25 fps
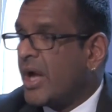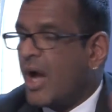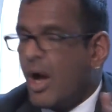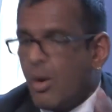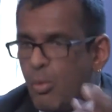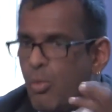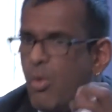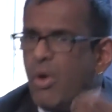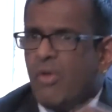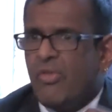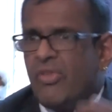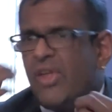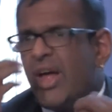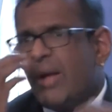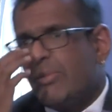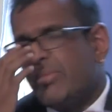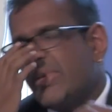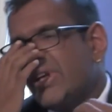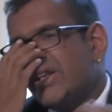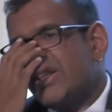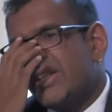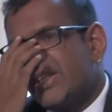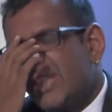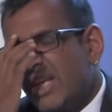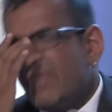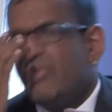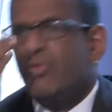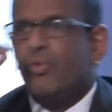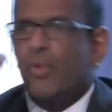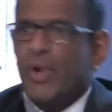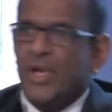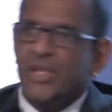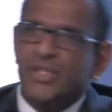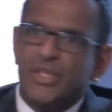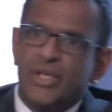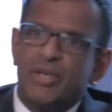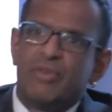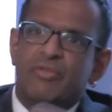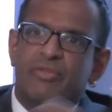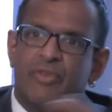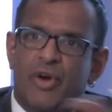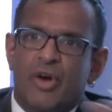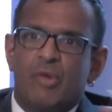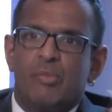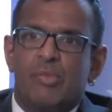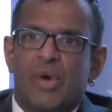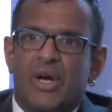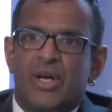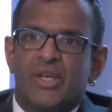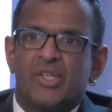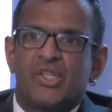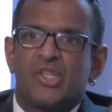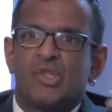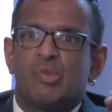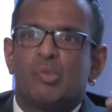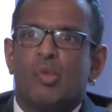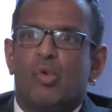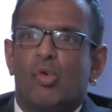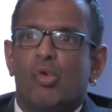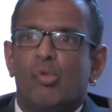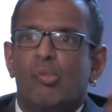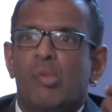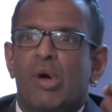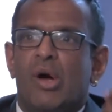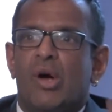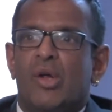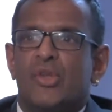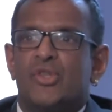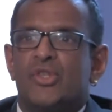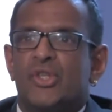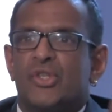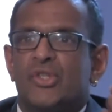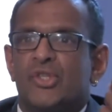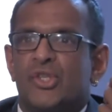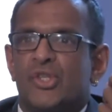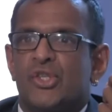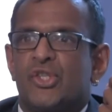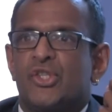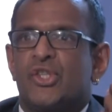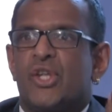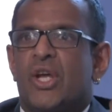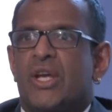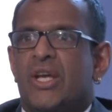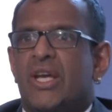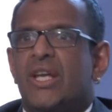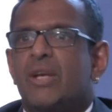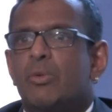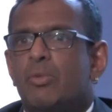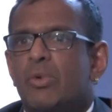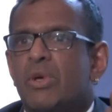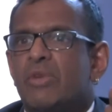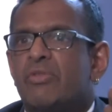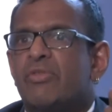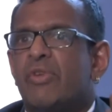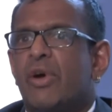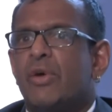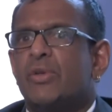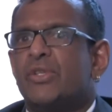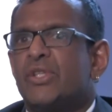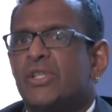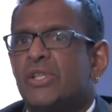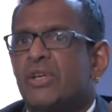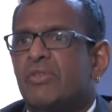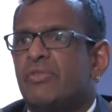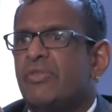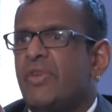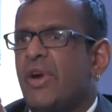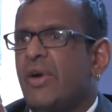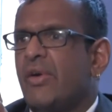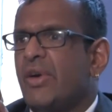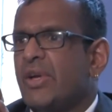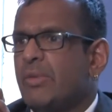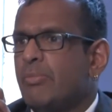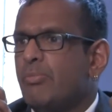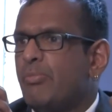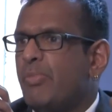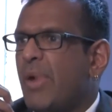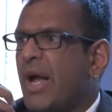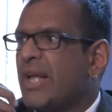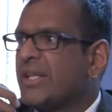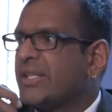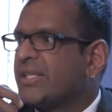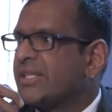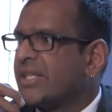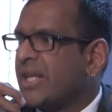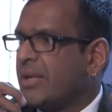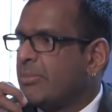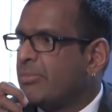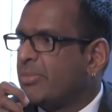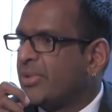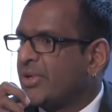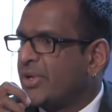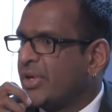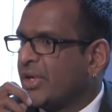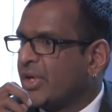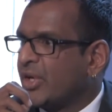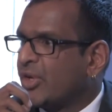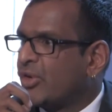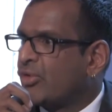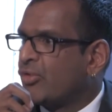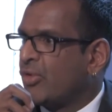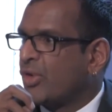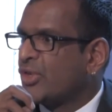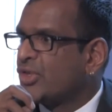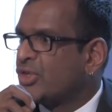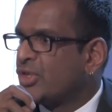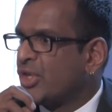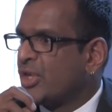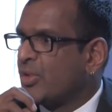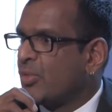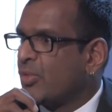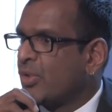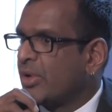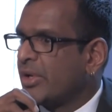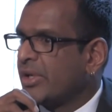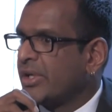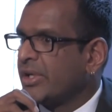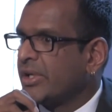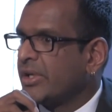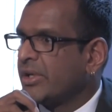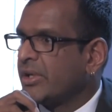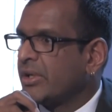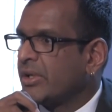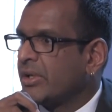And what that means is if we do vote by a small margin to stay in, we vote in a very bad-tempered and grudging way.